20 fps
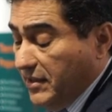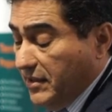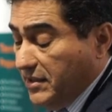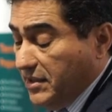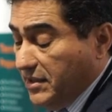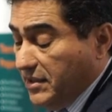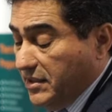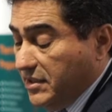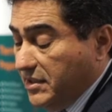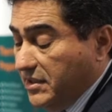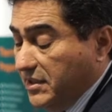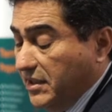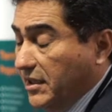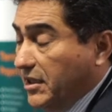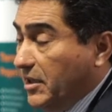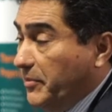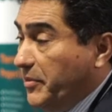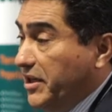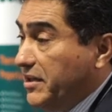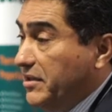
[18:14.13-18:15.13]
This is
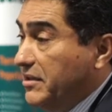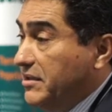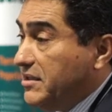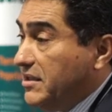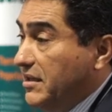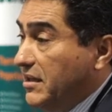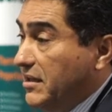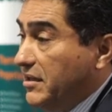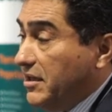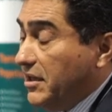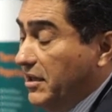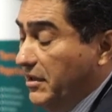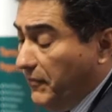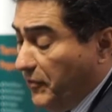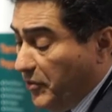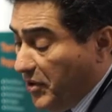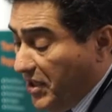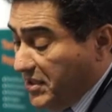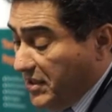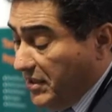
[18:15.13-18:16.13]
silica particles that are green
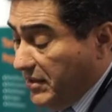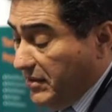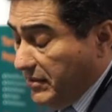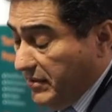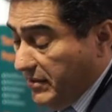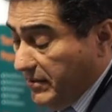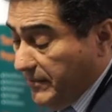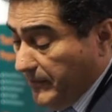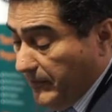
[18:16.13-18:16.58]
fluorescent.